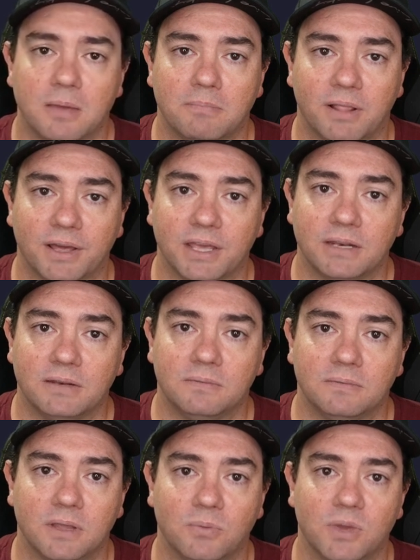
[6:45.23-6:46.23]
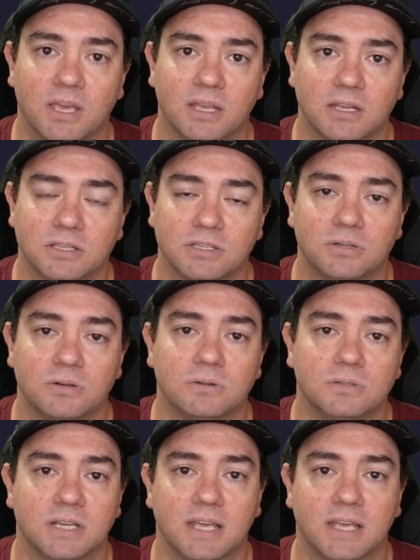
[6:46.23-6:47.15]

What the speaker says: plugin that we can install to